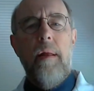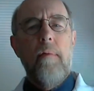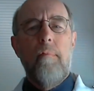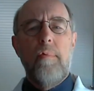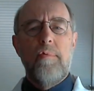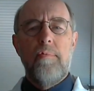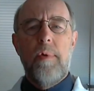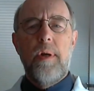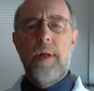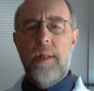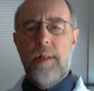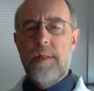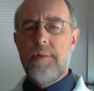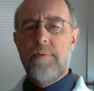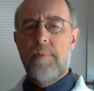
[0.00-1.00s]
was
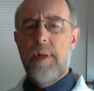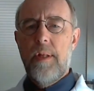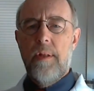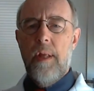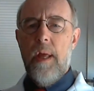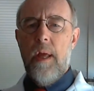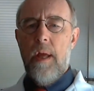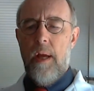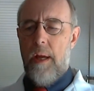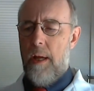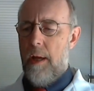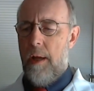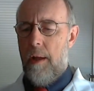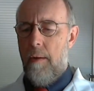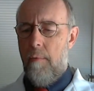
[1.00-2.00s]
wearing this one?
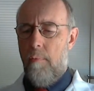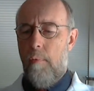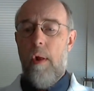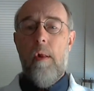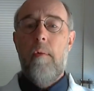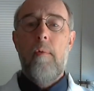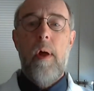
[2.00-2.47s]
Well,